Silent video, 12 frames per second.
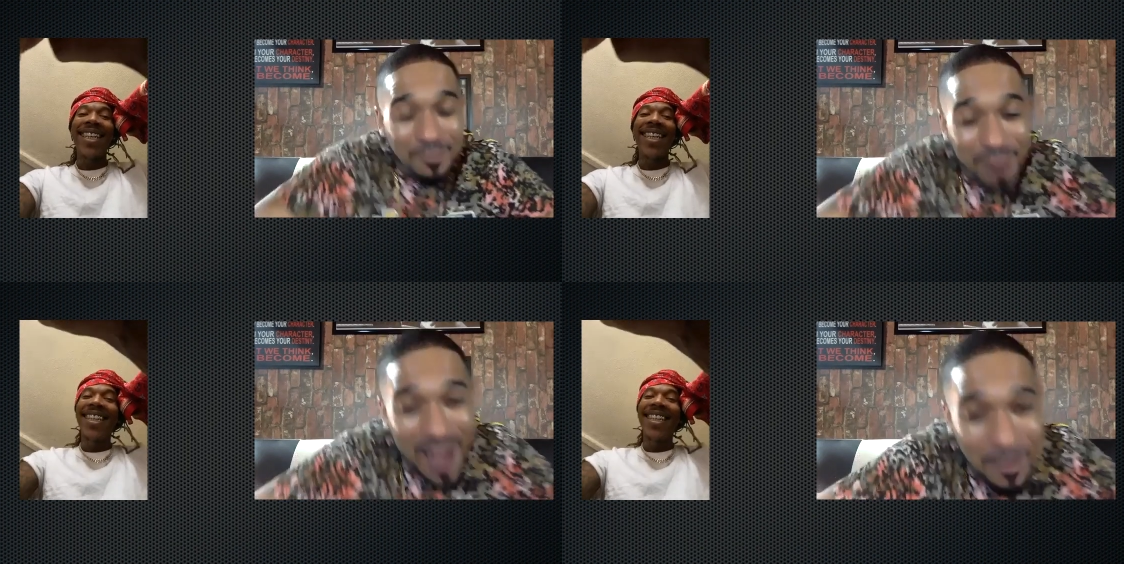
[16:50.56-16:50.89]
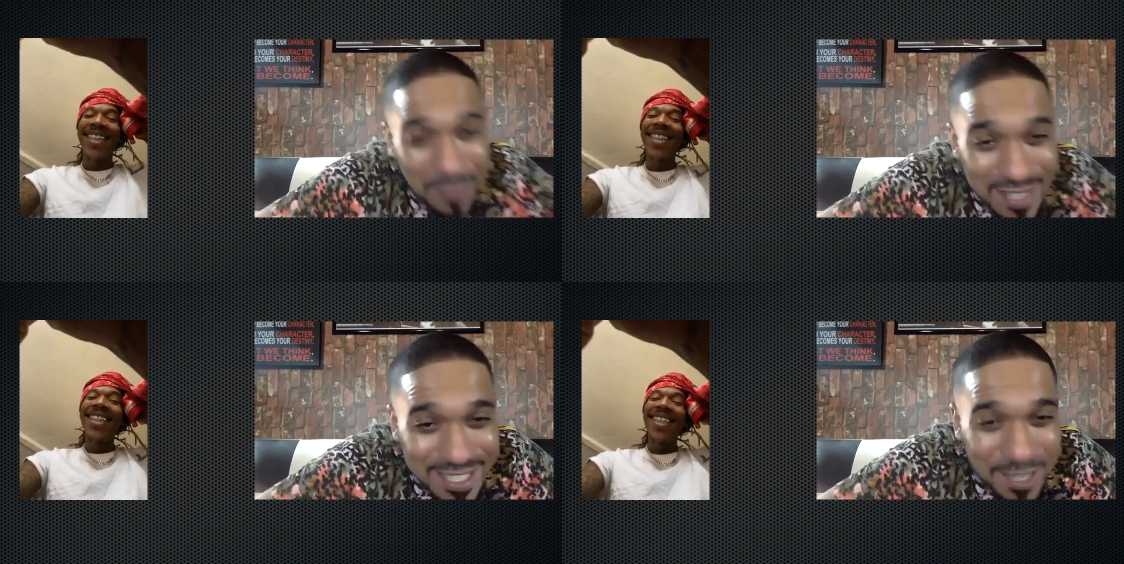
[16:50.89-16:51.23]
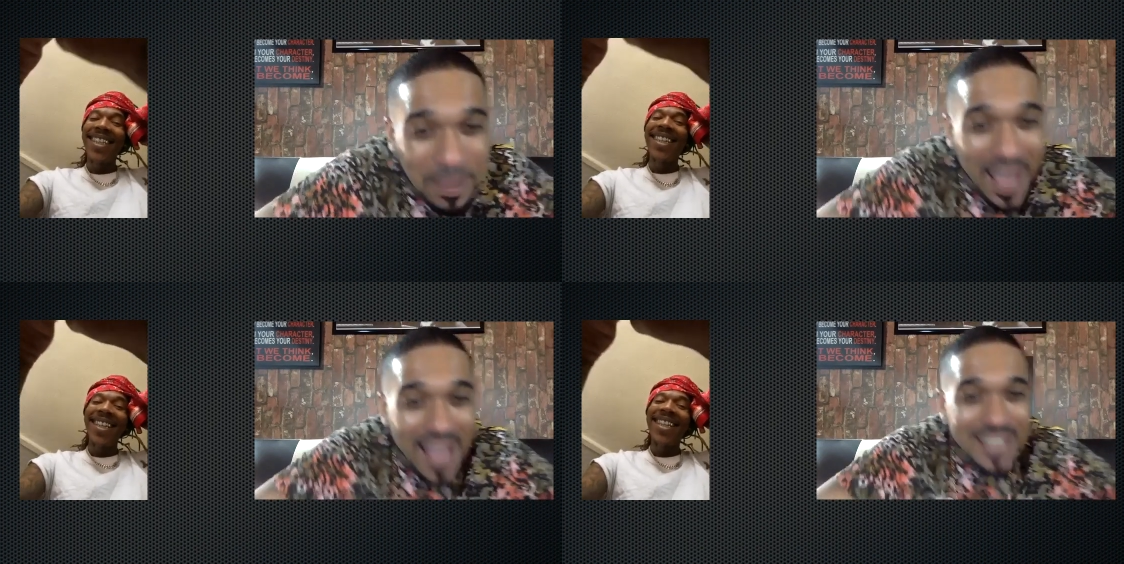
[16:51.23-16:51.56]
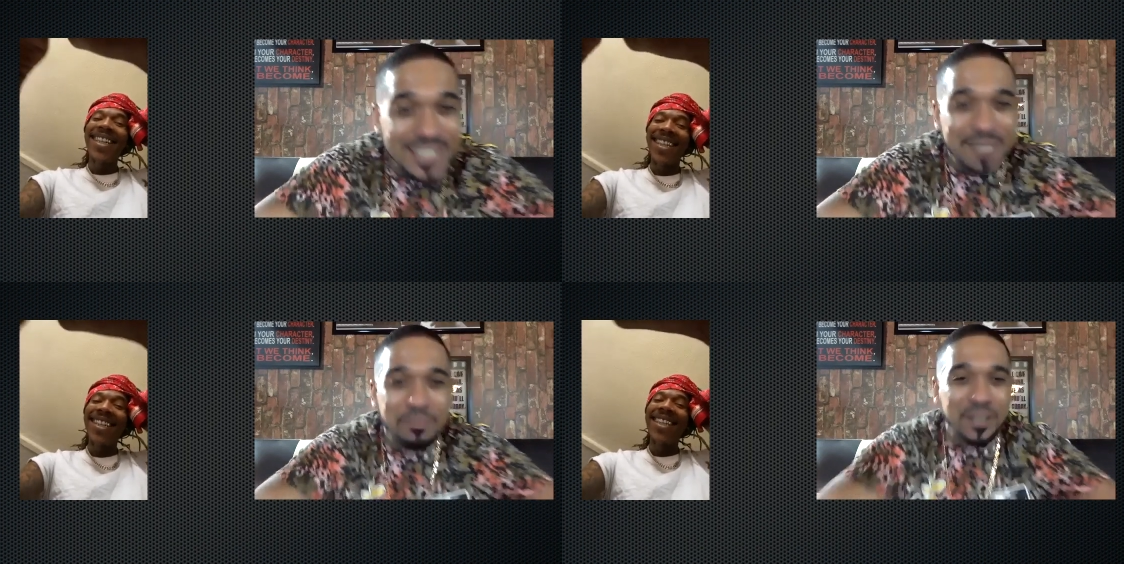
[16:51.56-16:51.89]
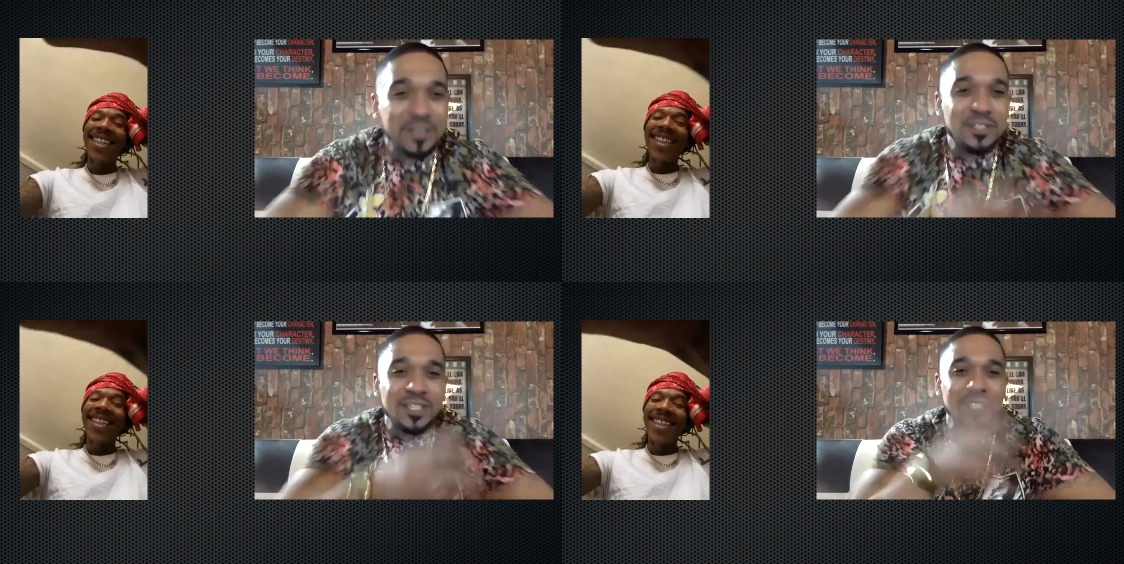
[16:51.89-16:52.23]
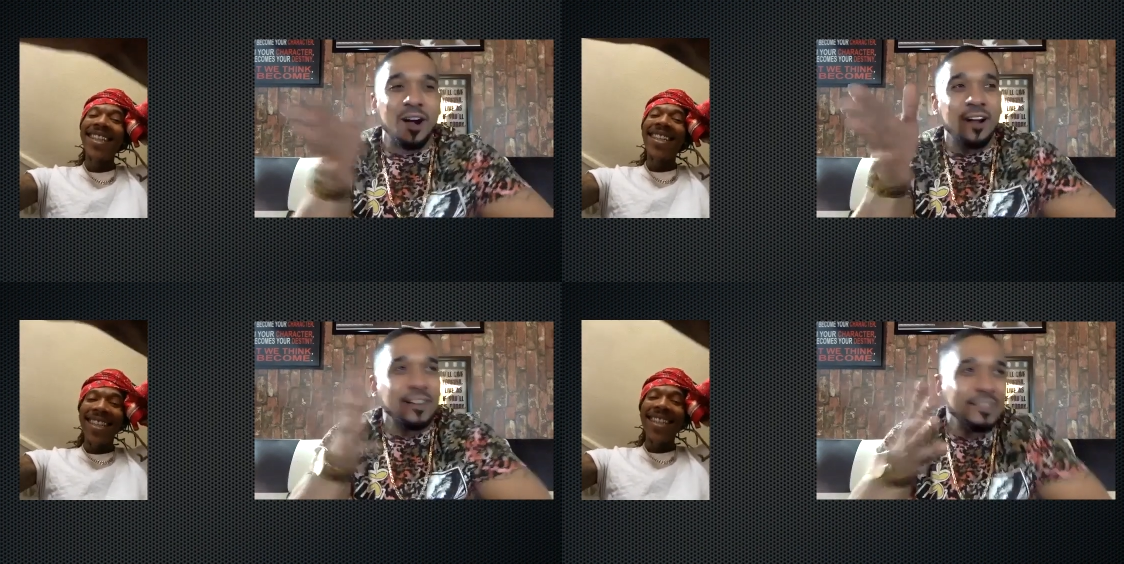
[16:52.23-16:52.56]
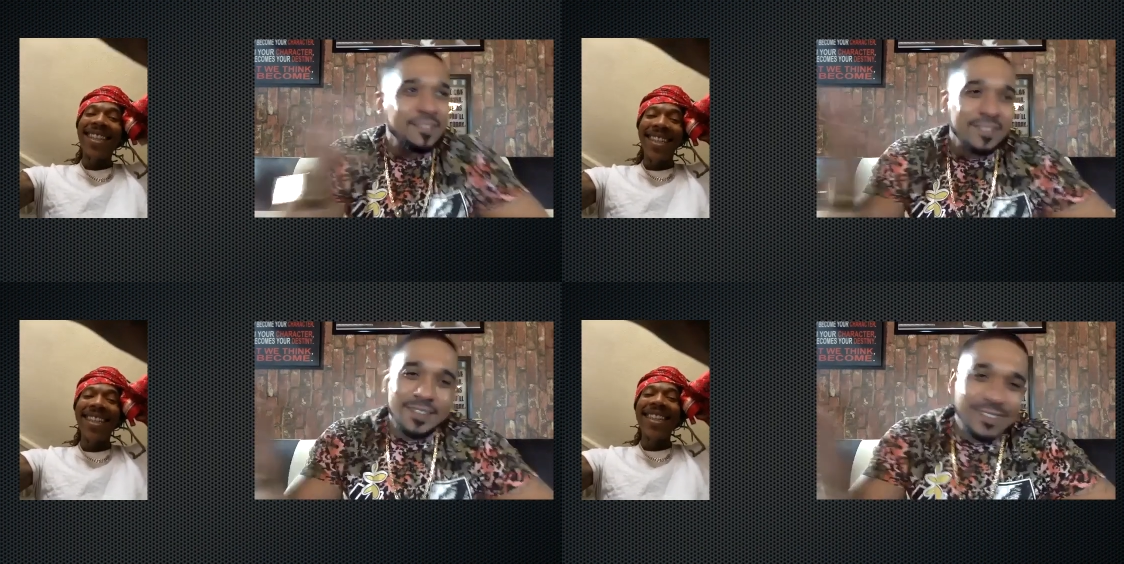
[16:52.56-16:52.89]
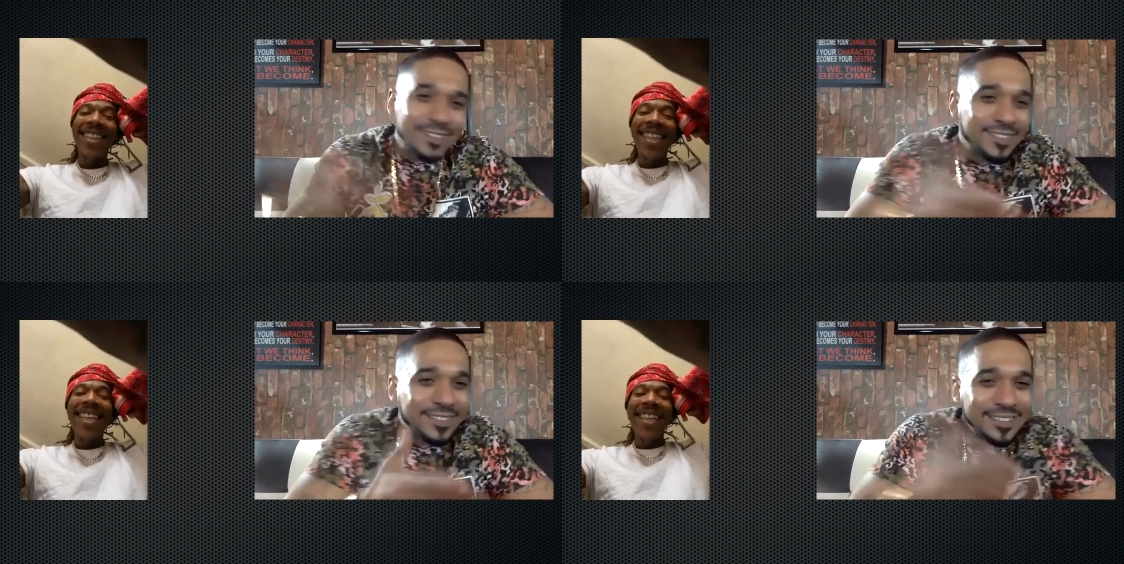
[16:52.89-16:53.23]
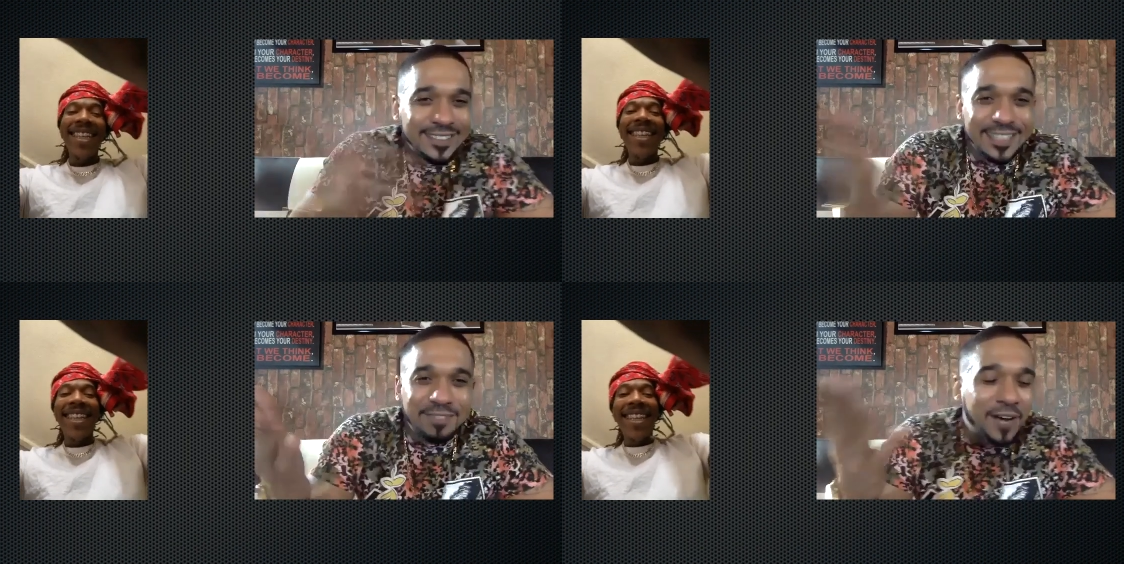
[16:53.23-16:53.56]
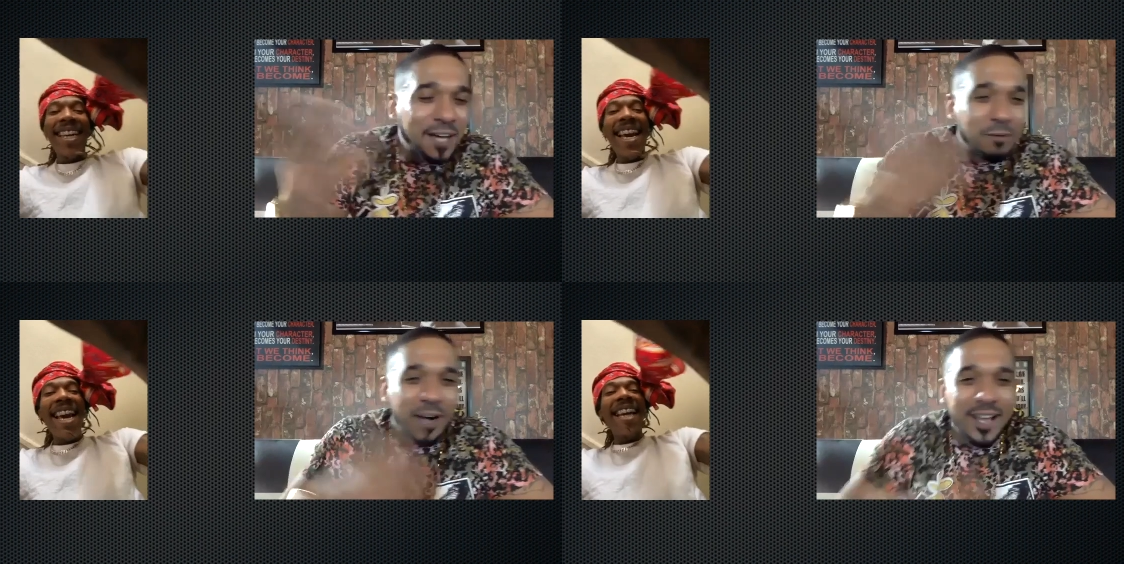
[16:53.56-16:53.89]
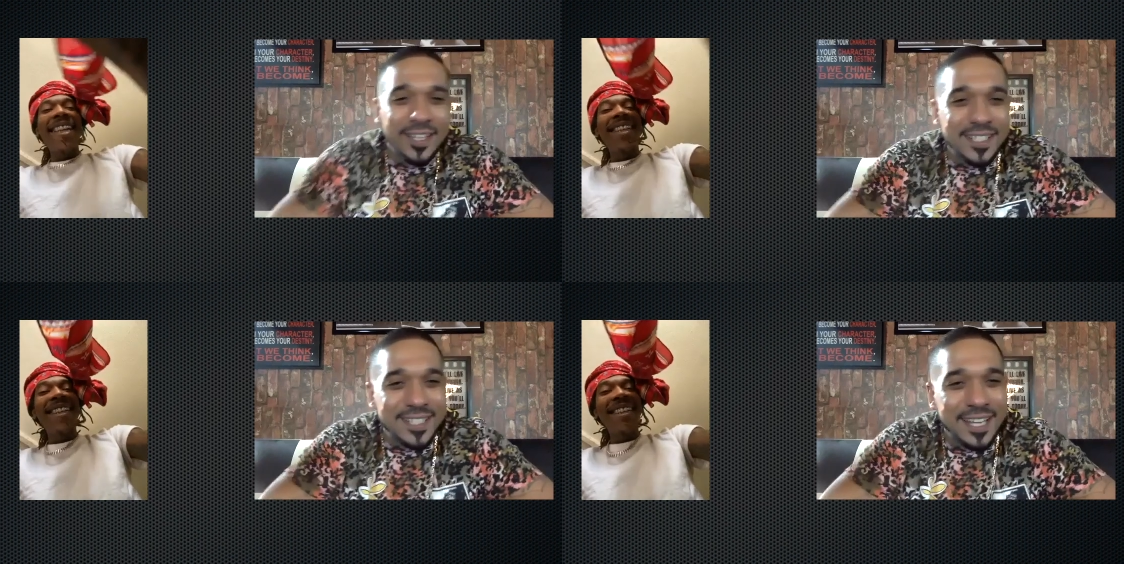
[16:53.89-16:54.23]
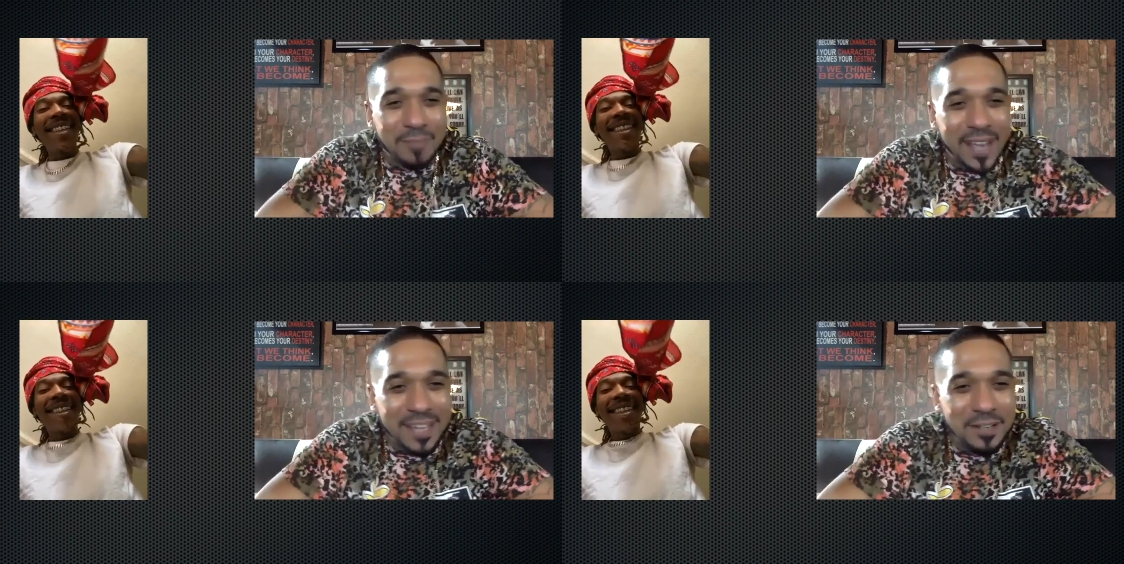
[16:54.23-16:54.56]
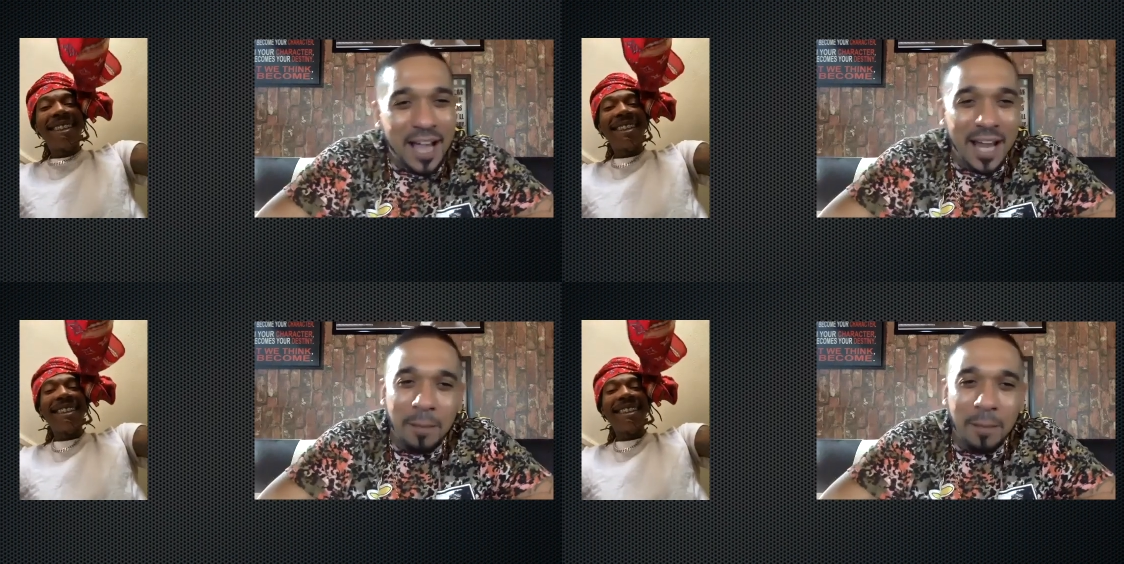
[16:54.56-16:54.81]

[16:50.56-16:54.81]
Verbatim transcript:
Speaker 1: rapping is your passion, but you should start just fuck with other shit, man. You got a